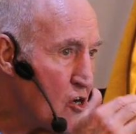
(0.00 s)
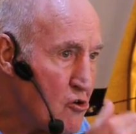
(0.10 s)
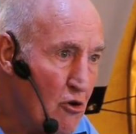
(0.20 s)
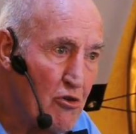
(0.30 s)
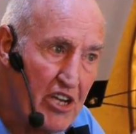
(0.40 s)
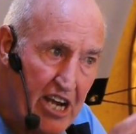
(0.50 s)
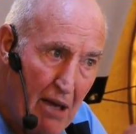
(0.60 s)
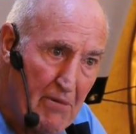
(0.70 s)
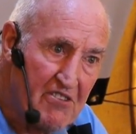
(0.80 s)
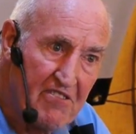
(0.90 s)
Northern
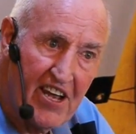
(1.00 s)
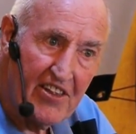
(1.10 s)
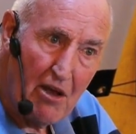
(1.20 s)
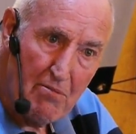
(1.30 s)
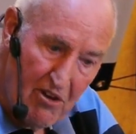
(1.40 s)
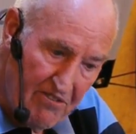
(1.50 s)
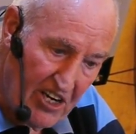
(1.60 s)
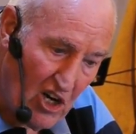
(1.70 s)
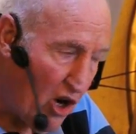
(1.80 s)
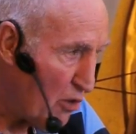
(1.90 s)
hemisphere, they move in
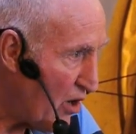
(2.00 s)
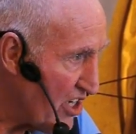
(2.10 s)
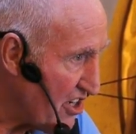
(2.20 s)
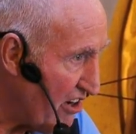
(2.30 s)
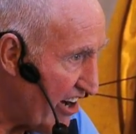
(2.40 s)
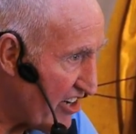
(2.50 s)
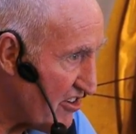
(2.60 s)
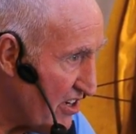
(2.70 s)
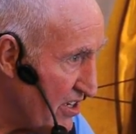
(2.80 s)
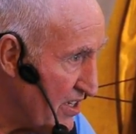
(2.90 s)
a clockwise
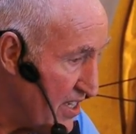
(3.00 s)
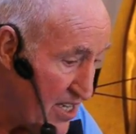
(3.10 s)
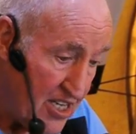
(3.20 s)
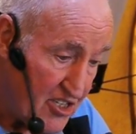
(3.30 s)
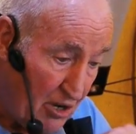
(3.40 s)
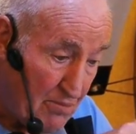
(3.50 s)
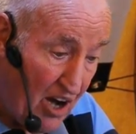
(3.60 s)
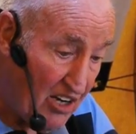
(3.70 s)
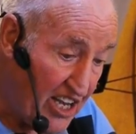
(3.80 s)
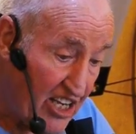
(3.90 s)
direction. So
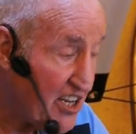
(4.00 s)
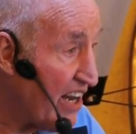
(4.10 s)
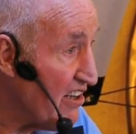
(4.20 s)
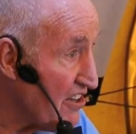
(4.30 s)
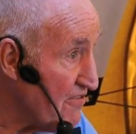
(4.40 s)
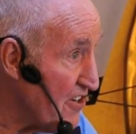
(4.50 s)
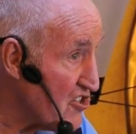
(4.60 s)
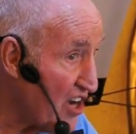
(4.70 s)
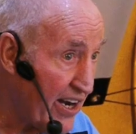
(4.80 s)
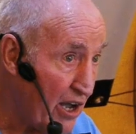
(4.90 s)
mark the extent of the first
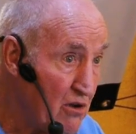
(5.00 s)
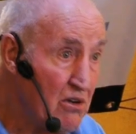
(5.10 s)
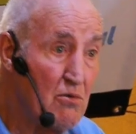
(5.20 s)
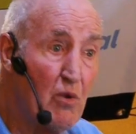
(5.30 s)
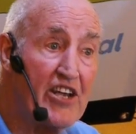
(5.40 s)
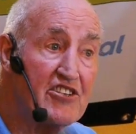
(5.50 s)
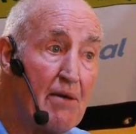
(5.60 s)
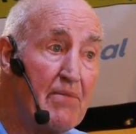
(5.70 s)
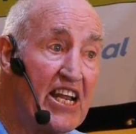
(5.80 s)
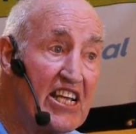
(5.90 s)
shadow, wait
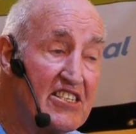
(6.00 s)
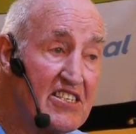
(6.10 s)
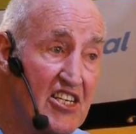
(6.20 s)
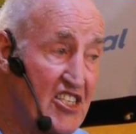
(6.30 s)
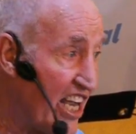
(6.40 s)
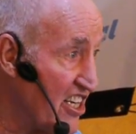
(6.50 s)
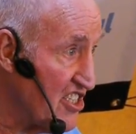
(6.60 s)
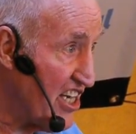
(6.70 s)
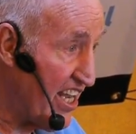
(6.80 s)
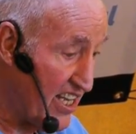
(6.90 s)
10 minutes, the second
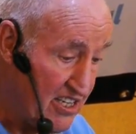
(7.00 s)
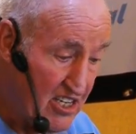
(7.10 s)
stick,